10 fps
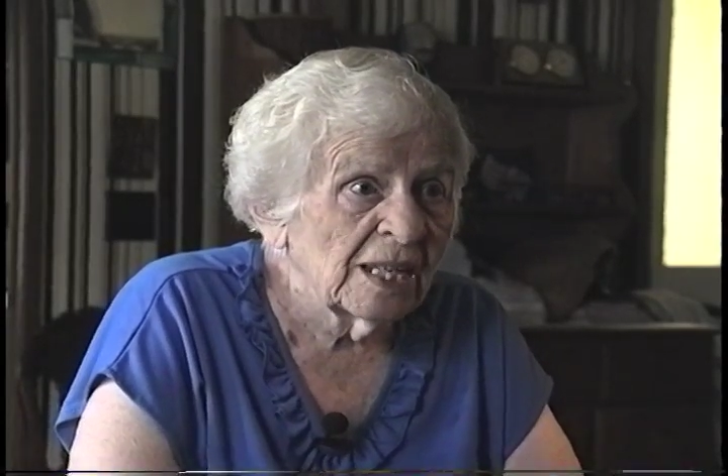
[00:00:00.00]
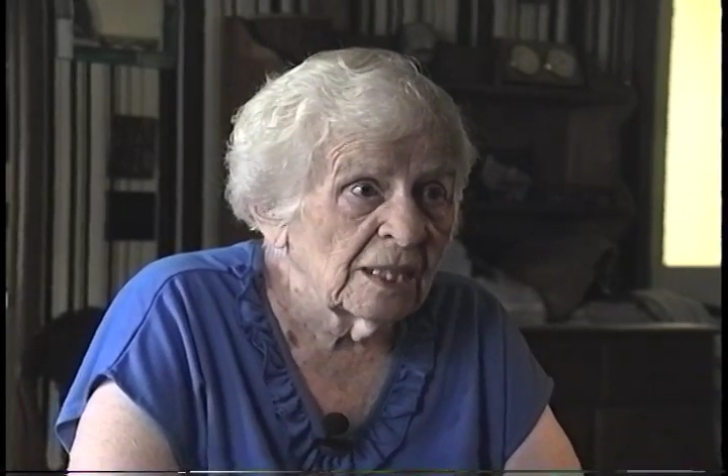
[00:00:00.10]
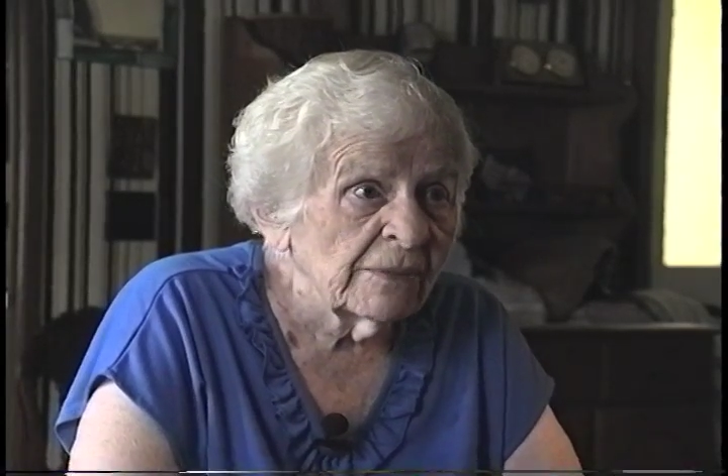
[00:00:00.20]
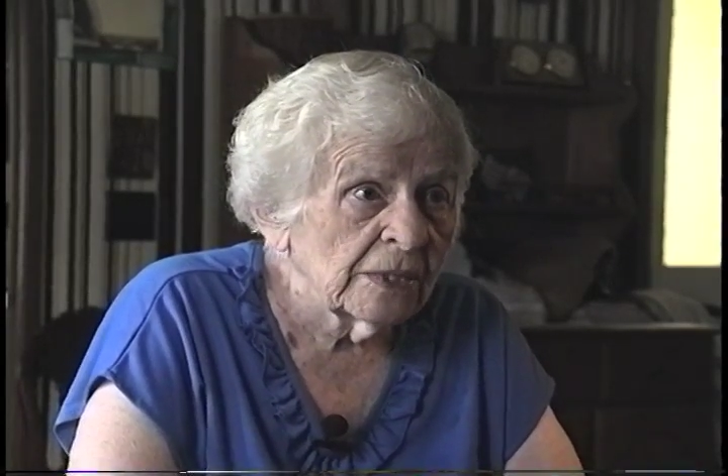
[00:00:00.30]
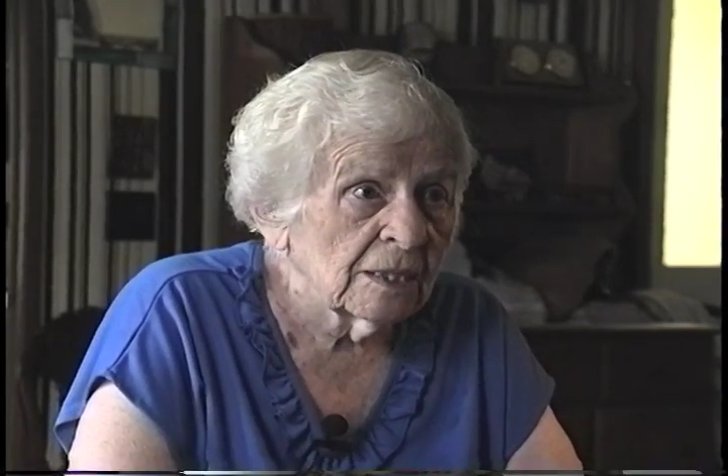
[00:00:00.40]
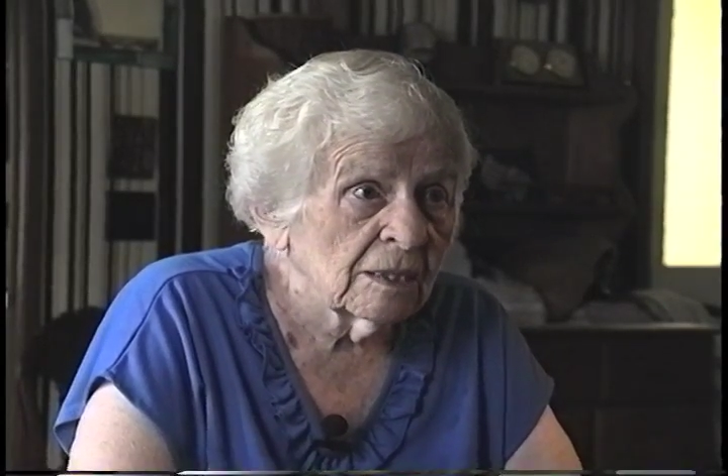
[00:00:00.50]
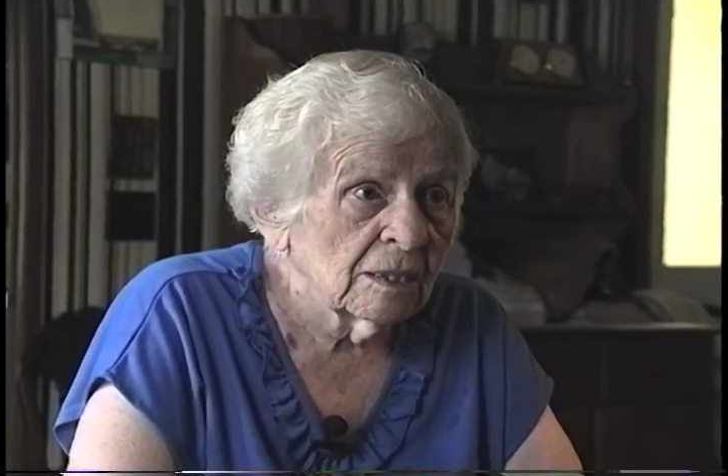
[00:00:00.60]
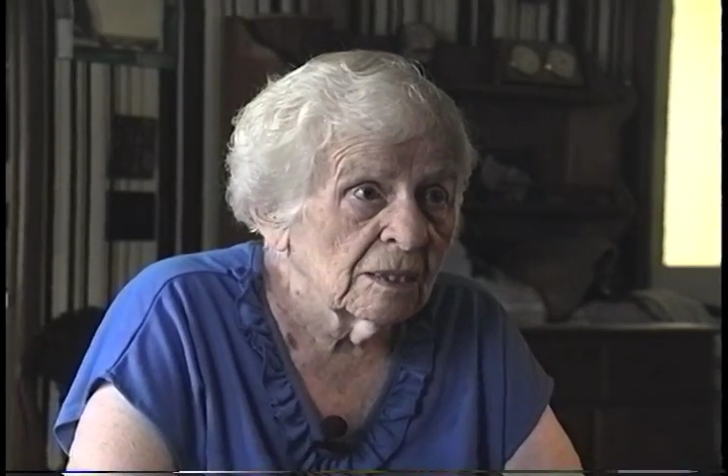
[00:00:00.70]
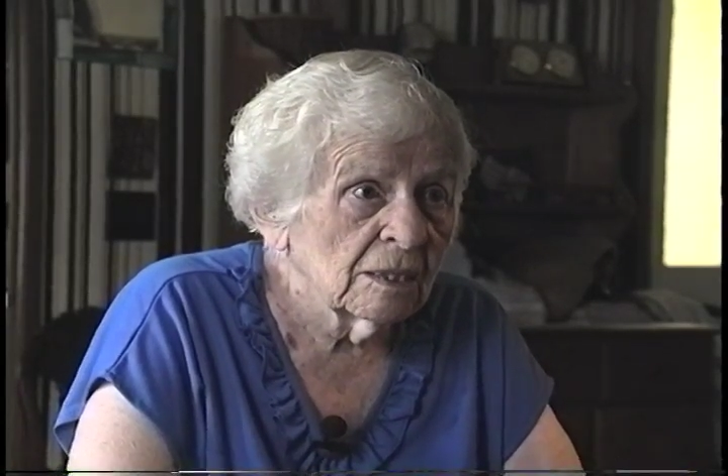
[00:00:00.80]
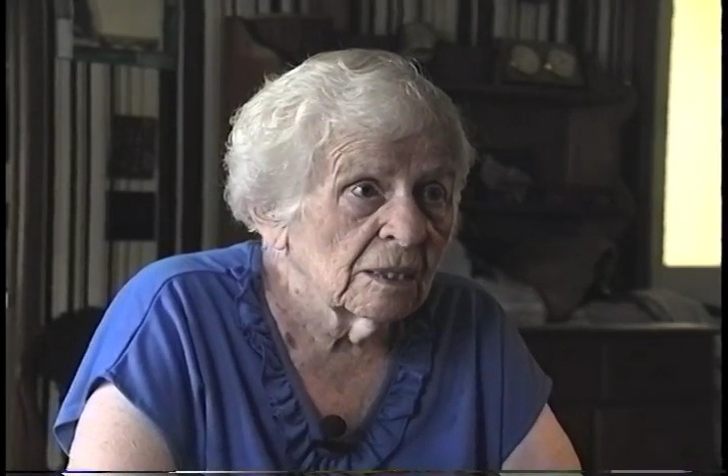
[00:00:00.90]
living.
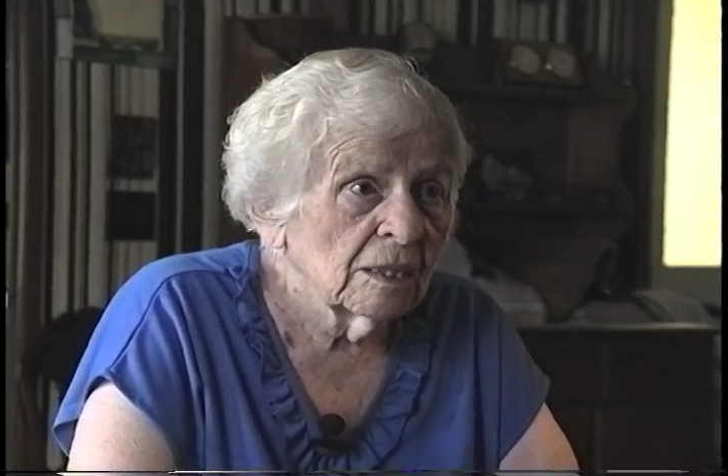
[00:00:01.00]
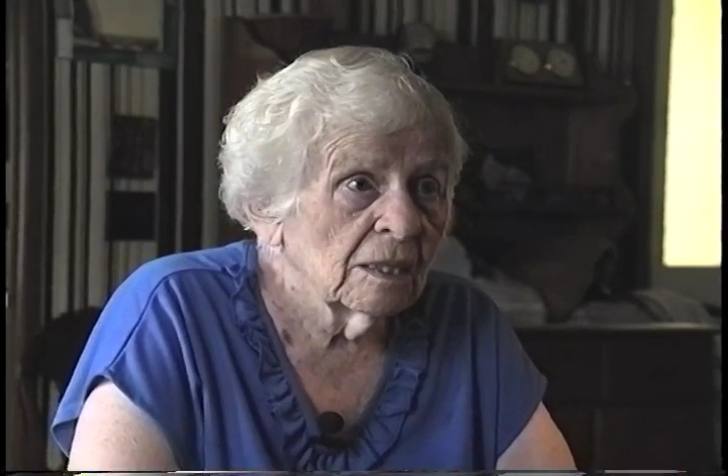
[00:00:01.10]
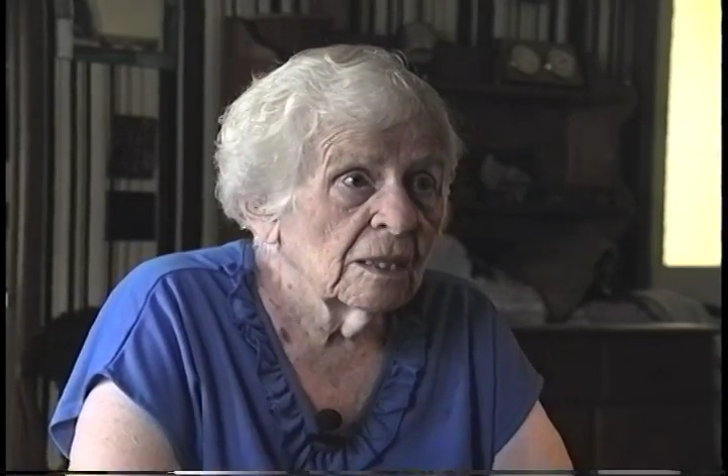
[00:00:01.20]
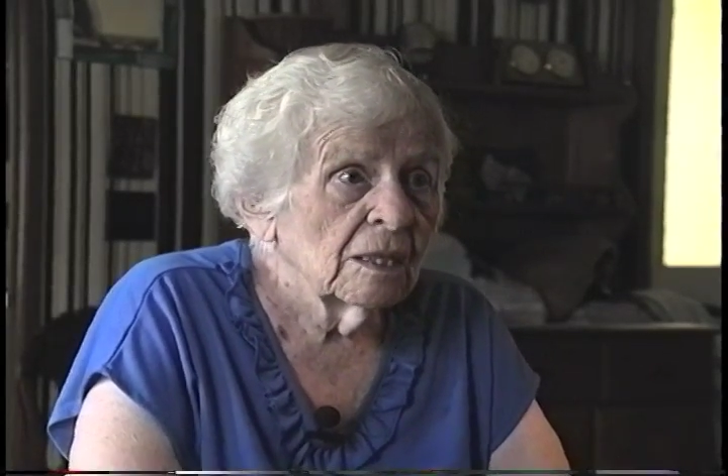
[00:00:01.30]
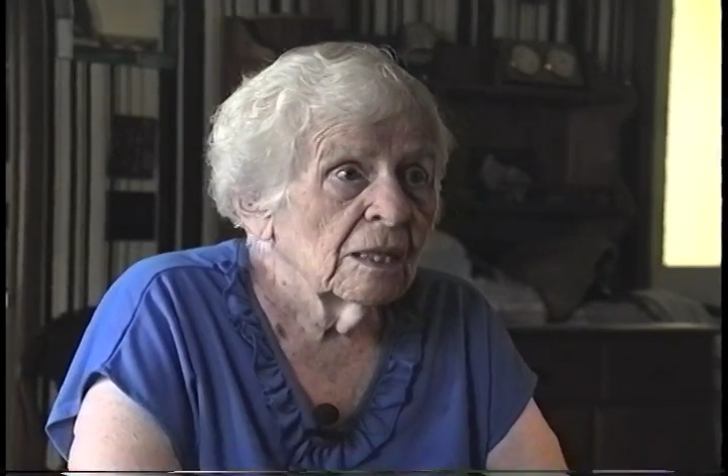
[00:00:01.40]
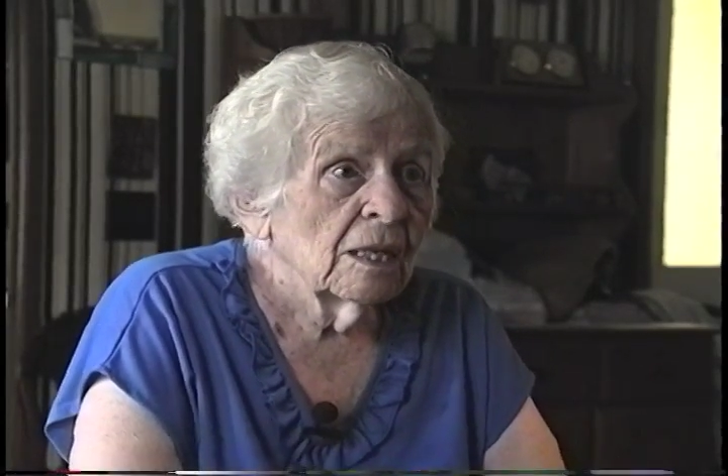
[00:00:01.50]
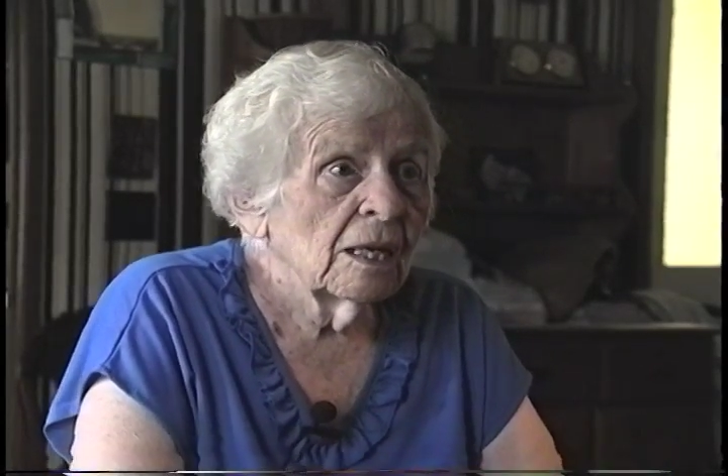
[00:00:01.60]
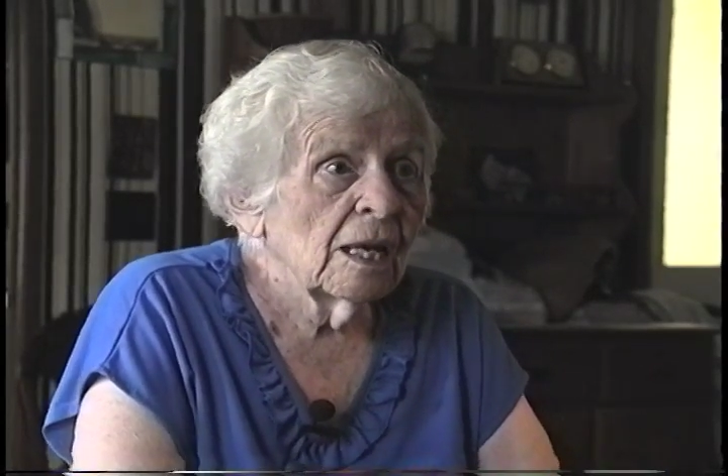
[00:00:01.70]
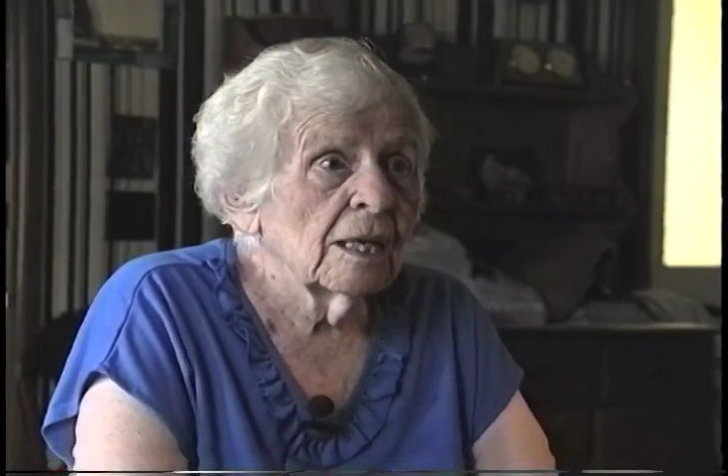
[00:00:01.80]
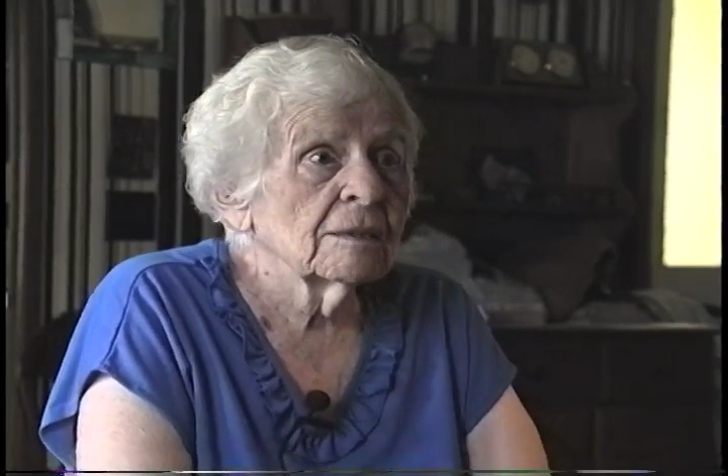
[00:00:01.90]

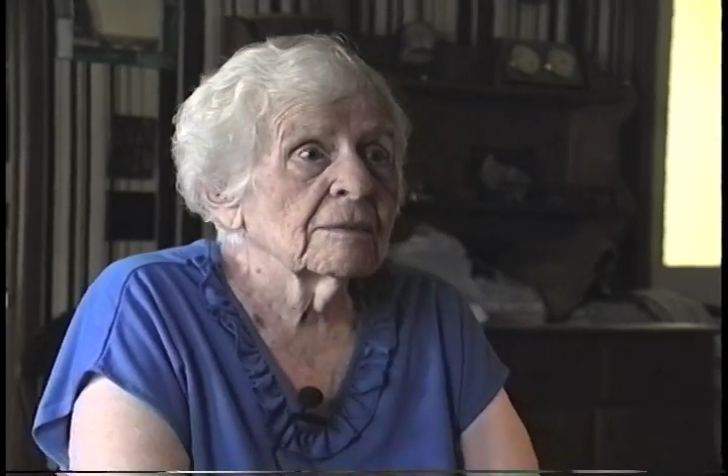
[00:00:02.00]
And